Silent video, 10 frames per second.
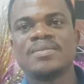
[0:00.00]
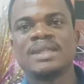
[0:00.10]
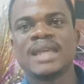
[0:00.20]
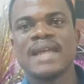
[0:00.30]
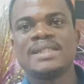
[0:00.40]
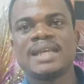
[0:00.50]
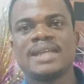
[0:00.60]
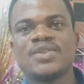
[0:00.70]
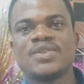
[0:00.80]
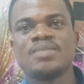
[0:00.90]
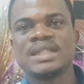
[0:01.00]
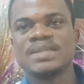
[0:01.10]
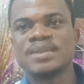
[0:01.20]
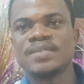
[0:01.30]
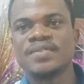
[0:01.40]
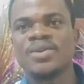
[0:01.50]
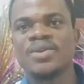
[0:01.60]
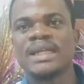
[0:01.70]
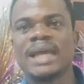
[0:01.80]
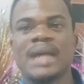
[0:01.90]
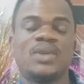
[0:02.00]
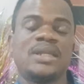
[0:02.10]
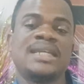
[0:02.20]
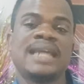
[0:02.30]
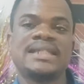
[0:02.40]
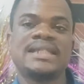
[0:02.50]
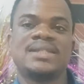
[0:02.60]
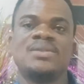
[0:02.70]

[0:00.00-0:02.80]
the answers that you missed before, you can actually get